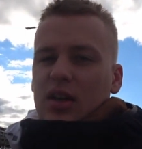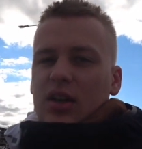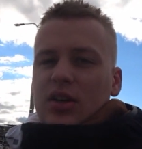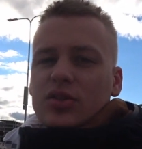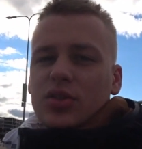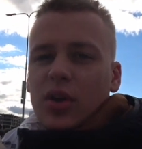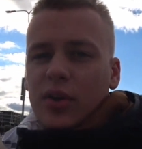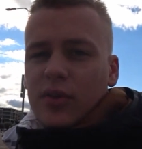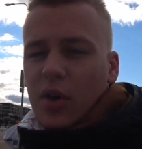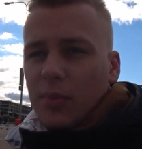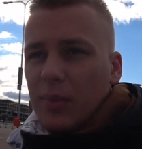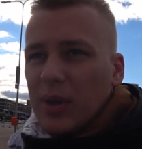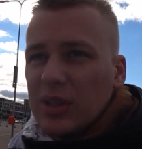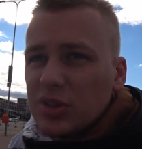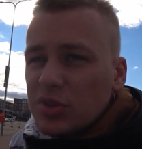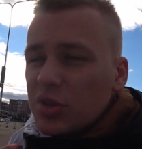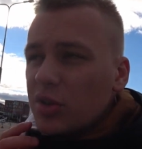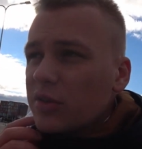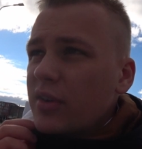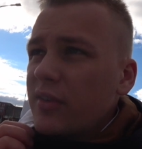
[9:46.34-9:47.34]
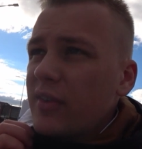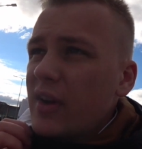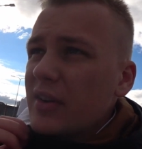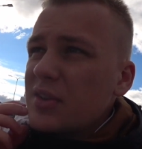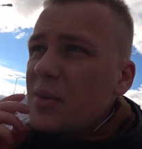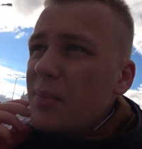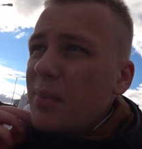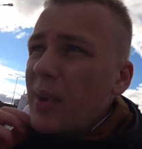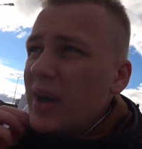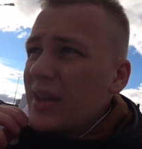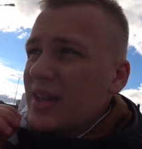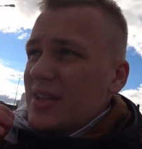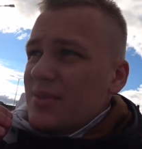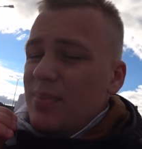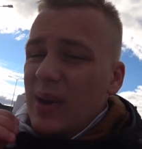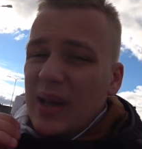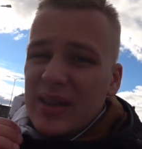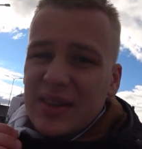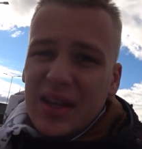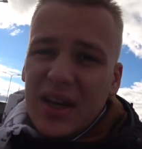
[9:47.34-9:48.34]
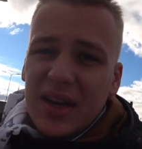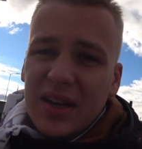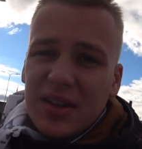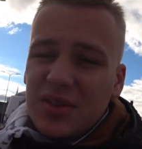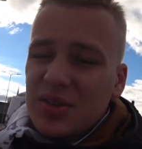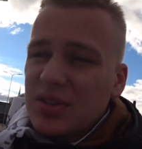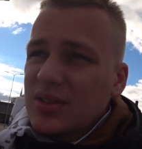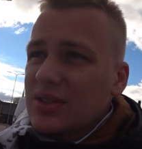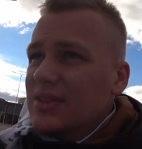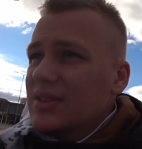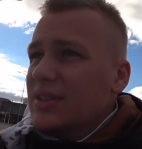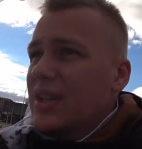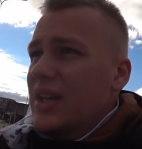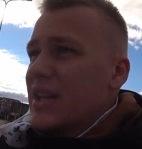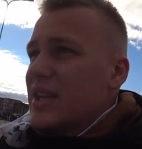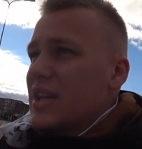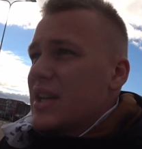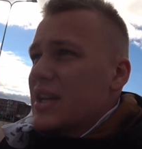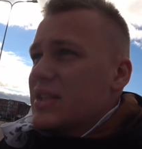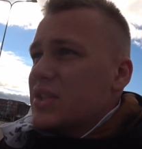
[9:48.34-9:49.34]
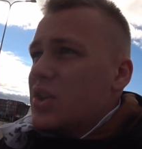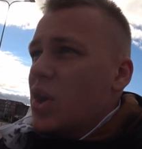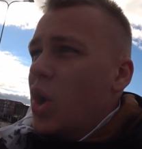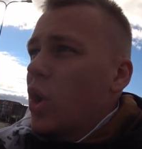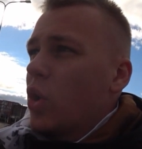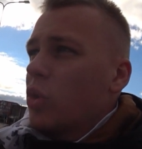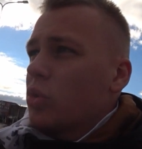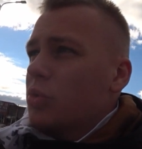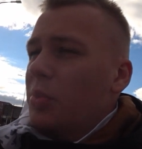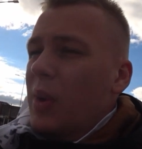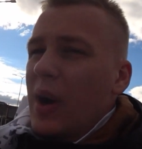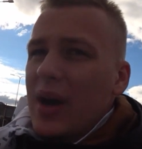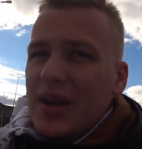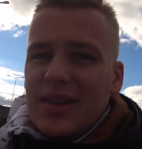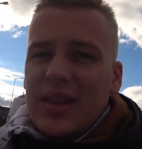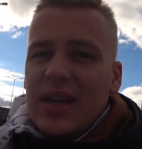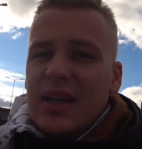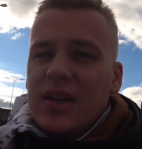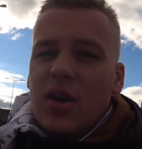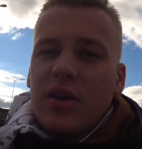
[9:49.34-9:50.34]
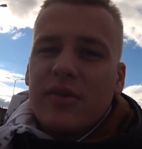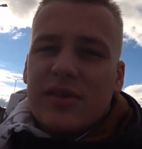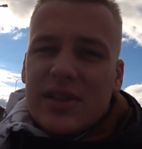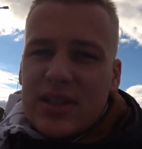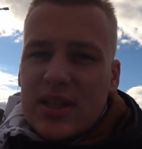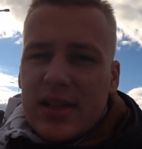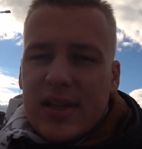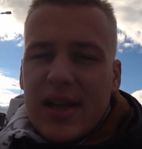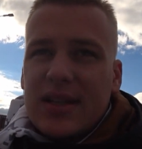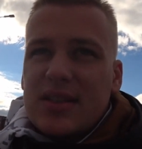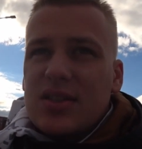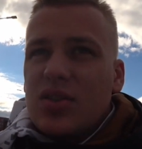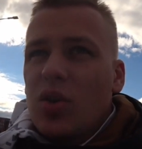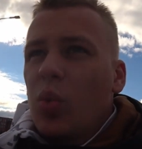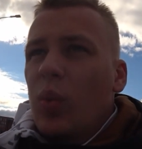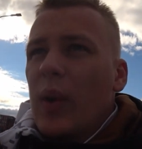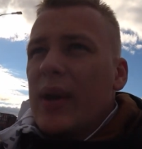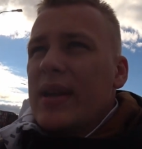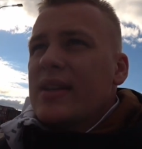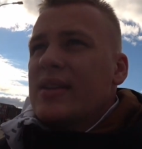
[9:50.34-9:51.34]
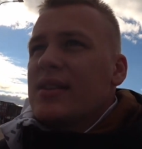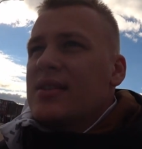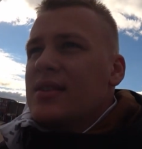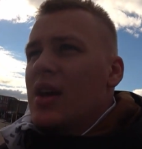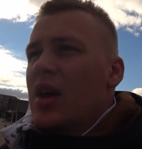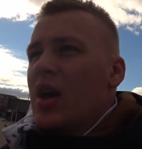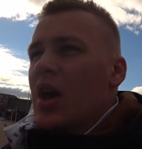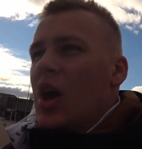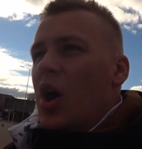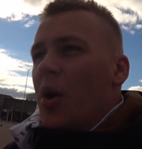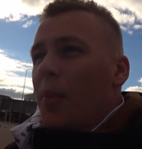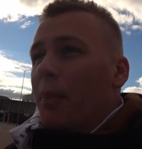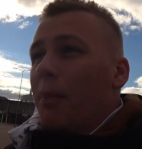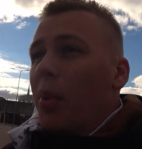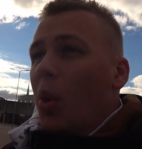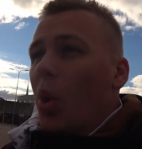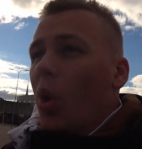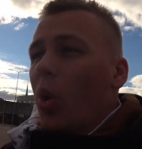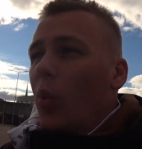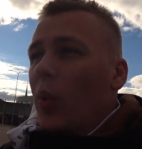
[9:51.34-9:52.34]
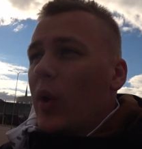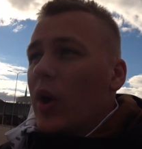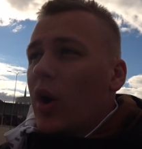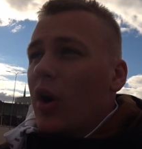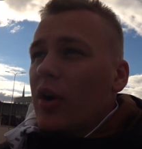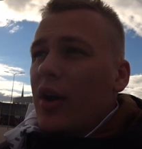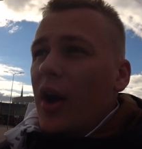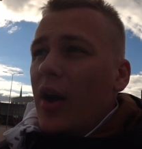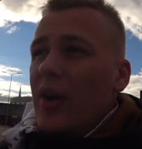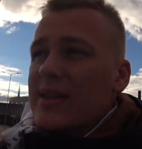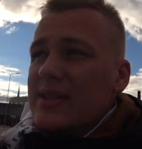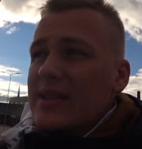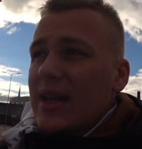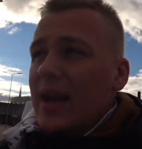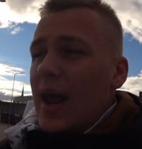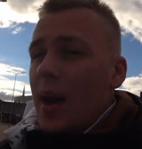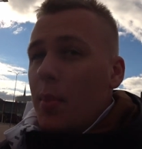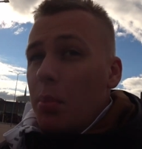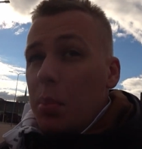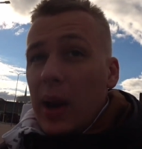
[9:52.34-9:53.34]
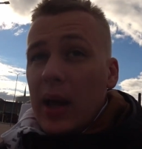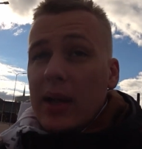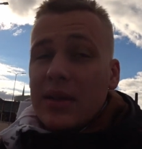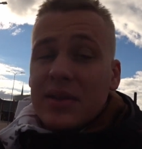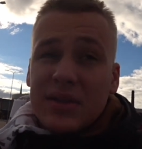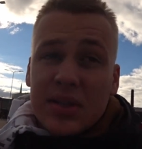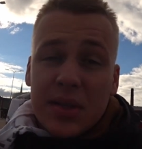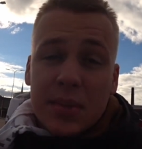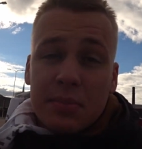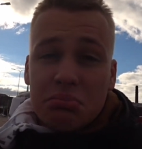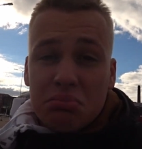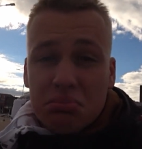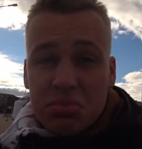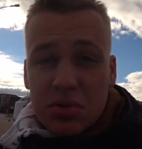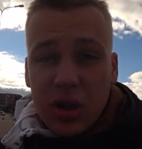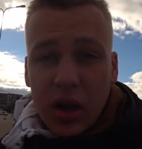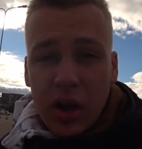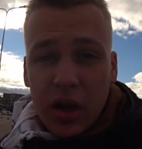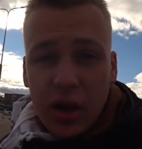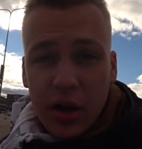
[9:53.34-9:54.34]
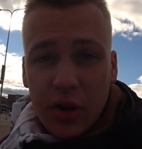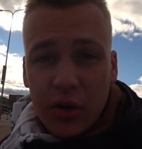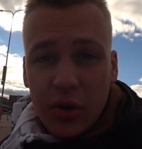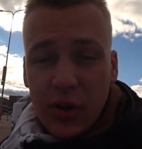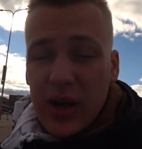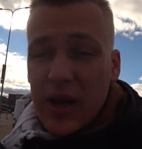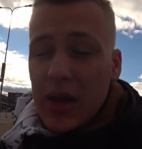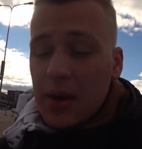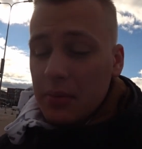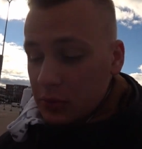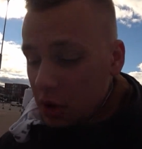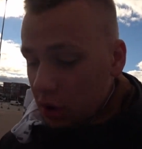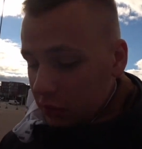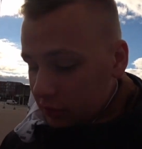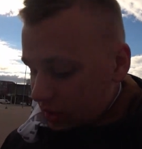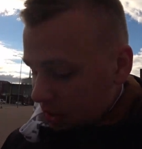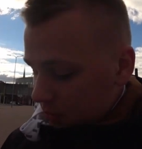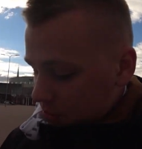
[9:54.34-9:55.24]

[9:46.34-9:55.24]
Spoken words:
So I've got my stuff. I've had to buy this bandana because it's cold, but I think obviously that's the wind. But we are going to Lapland, so not really